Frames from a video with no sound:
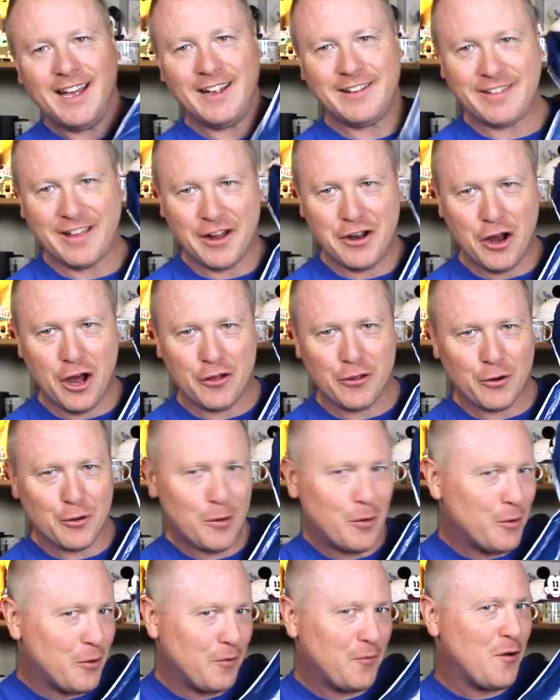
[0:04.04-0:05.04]
It's another
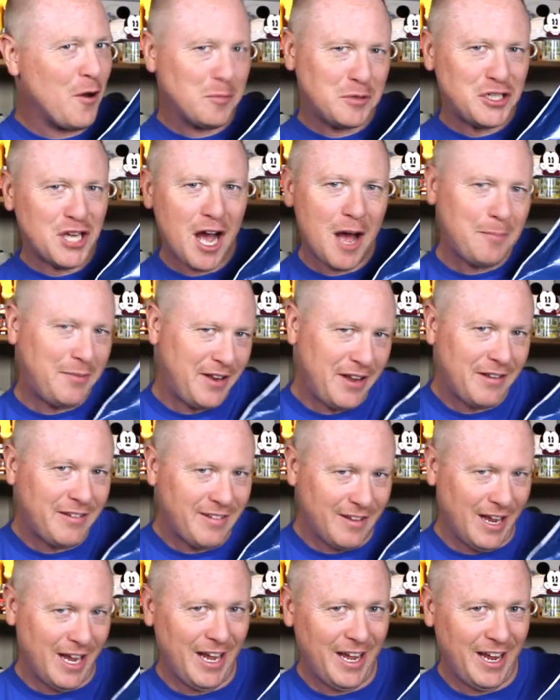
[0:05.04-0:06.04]
order from
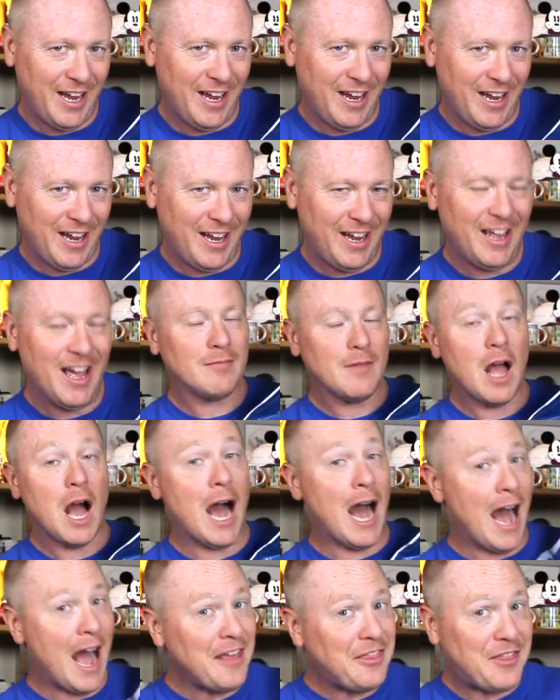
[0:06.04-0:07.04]
Shopdisney.
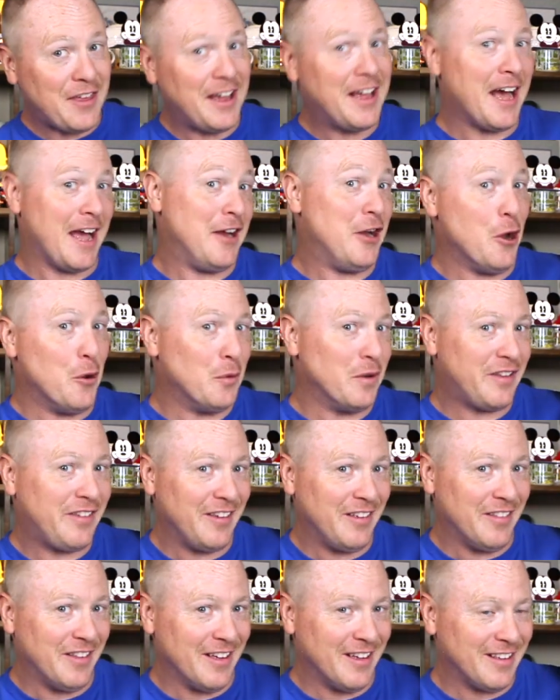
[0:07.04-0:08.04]
I think I know
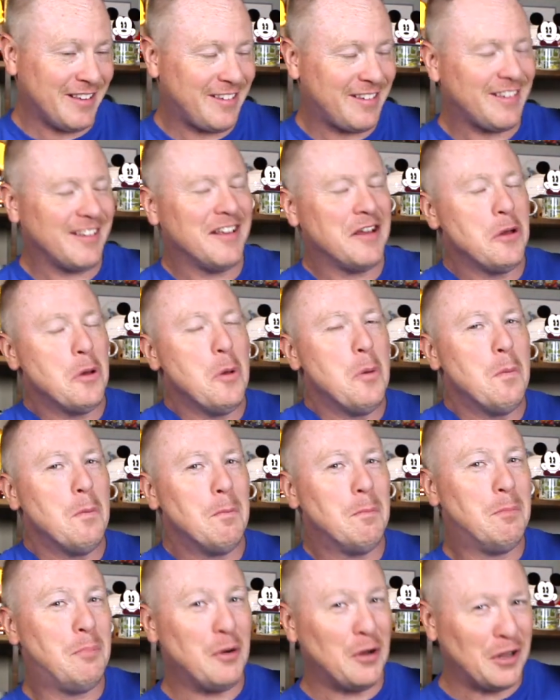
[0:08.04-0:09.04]
what's in this,
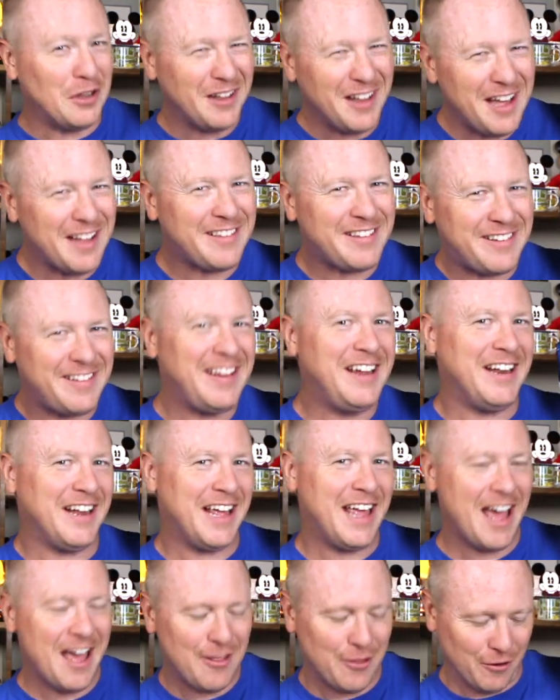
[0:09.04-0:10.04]
but let's see
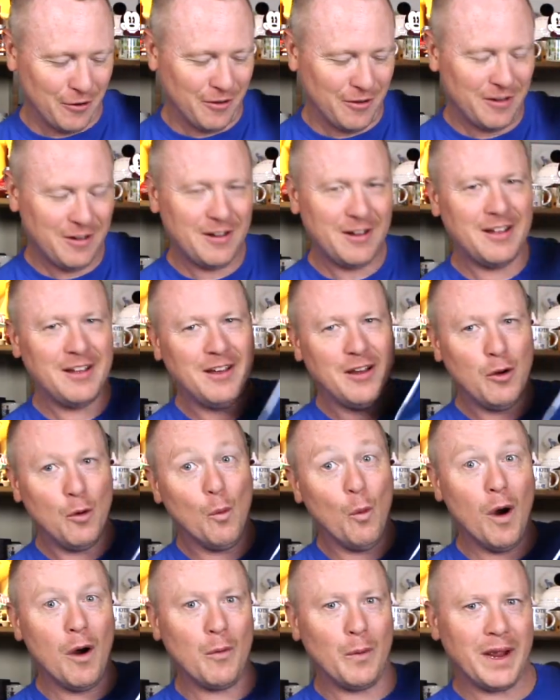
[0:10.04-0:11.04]
together
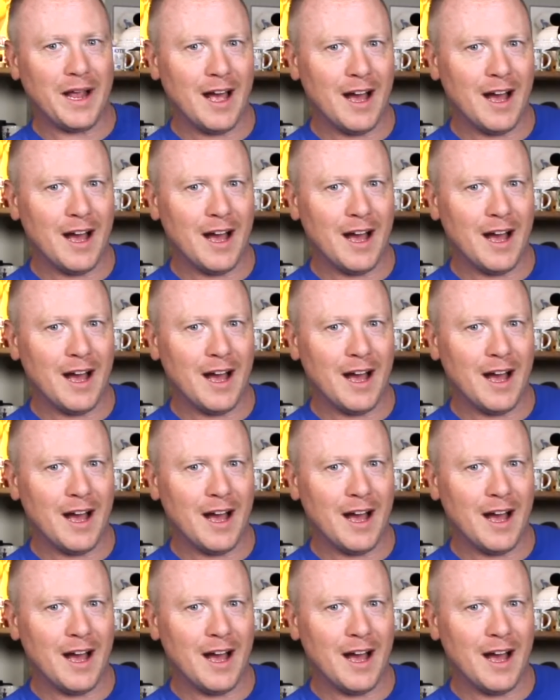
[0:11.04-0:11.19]
what we